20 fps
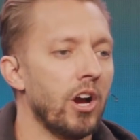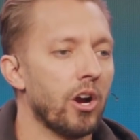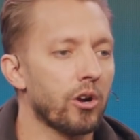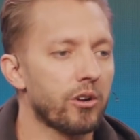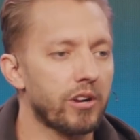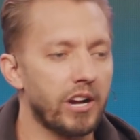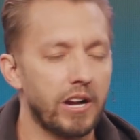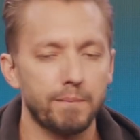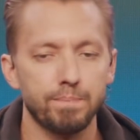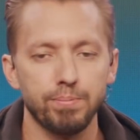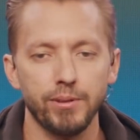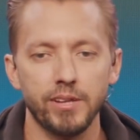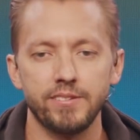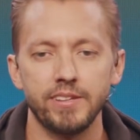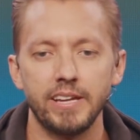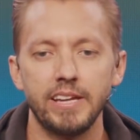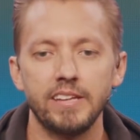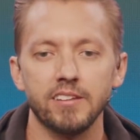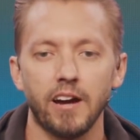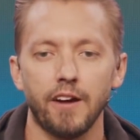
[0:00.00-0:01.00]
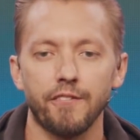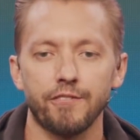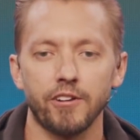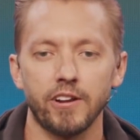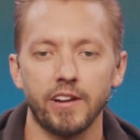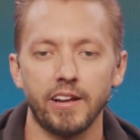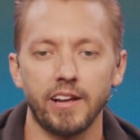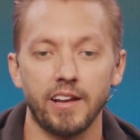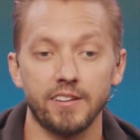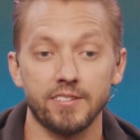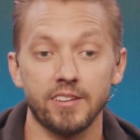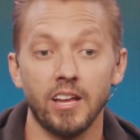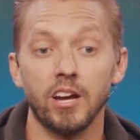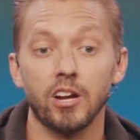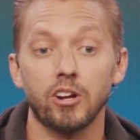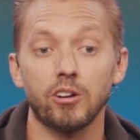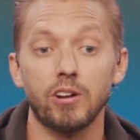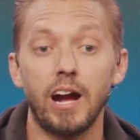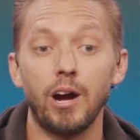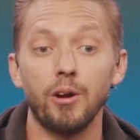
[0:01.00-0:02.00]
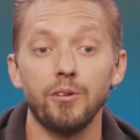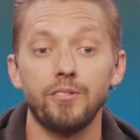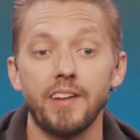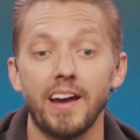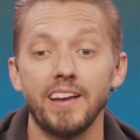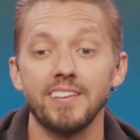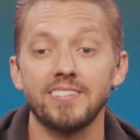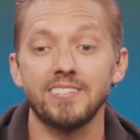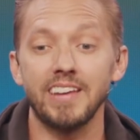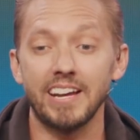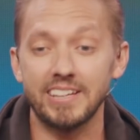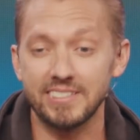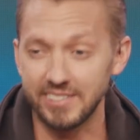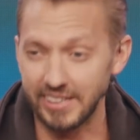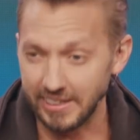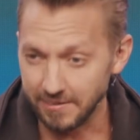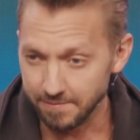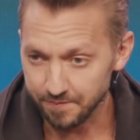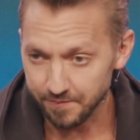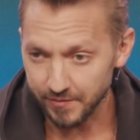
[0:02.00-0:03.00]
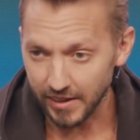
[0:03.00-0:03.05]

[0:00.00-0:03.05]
or crowd pleasing, he's offering us crowd dissecting.